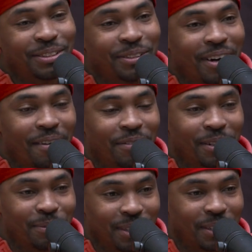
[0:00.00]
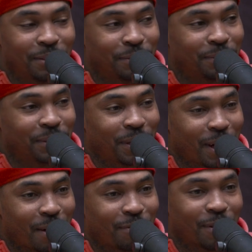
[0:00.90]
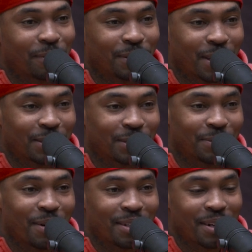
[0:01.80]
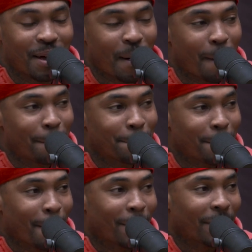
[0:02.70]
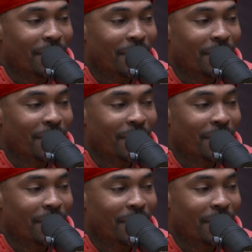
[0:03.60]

cool. I fuck with it. Yeah, I fuck with yeah, that nah, shit. Why that'll not? Be dope. That'll be dope.